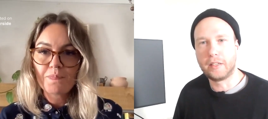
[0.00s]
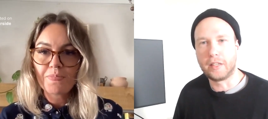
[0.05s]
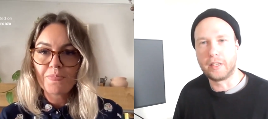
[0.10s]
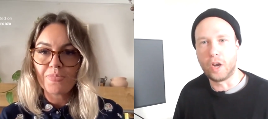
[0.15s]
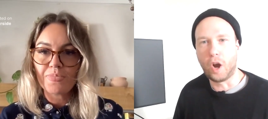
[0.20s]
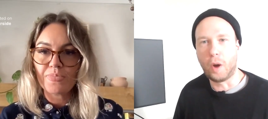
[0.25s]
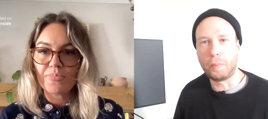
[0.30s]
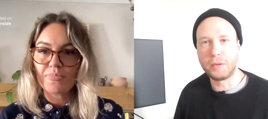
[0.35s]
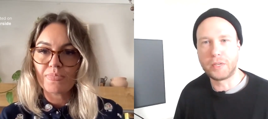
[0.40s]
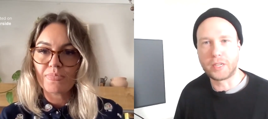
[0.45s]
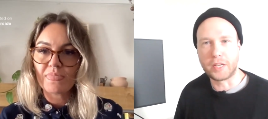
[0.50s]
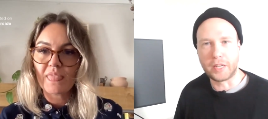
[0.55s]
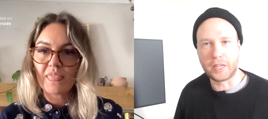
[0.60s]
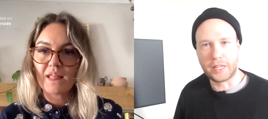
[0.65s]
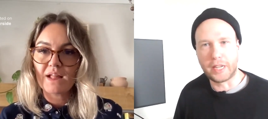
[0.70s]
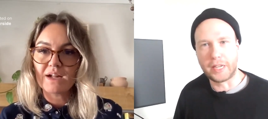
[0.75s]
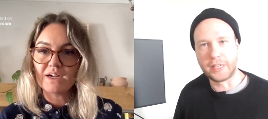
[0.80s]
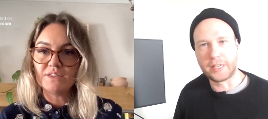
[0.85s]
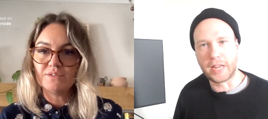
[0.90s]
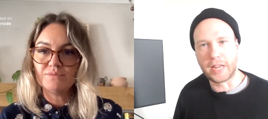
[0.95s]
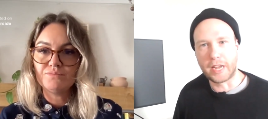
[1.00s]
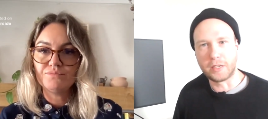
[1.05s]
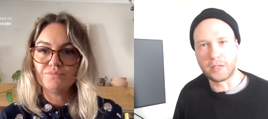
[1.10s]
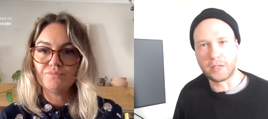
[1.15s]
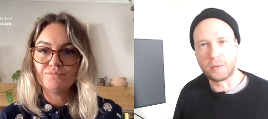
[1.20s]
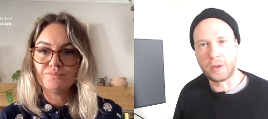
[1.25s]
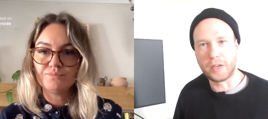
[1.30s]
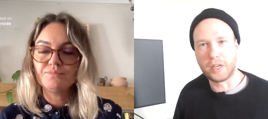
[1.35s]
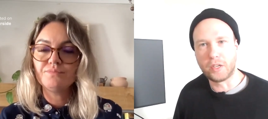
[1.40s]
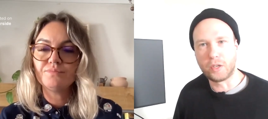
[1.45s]
Speaker 1: the opposite these
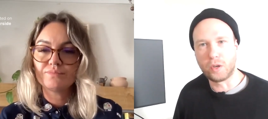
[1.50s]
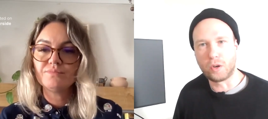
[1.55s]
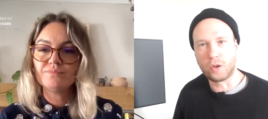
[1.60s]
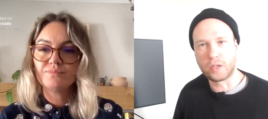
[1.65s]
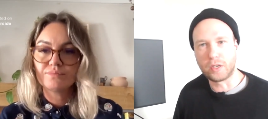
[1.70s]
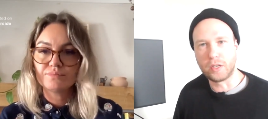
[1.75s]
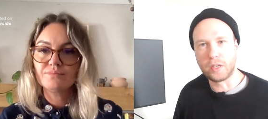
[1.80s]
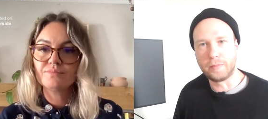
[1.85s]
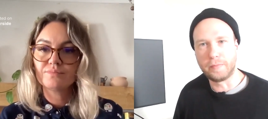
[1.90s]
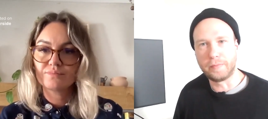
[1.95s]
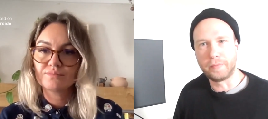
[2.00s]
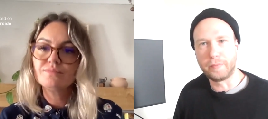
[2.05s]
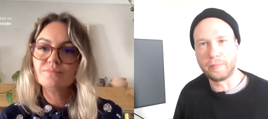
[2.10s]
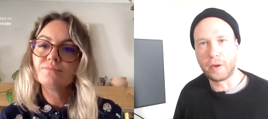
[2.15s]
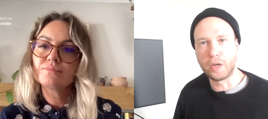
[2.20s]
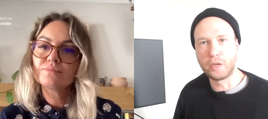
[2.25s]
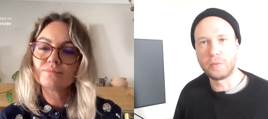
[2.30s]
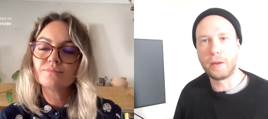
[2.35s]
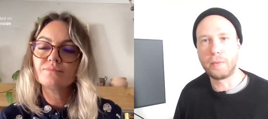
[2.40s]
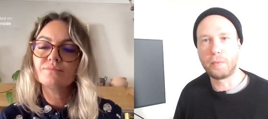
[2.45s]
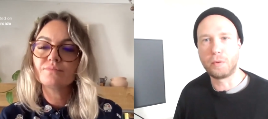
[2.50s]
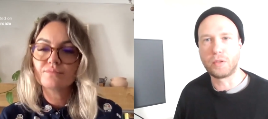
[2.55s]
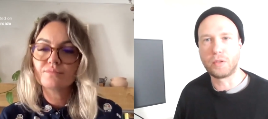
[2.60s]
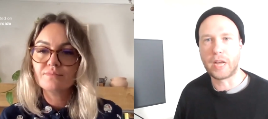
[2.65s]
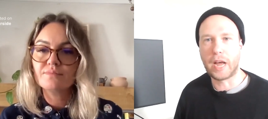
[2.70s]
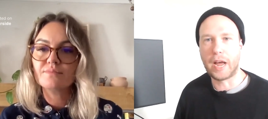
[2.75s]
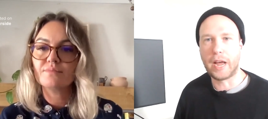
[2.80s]
days when you talk to them. Most people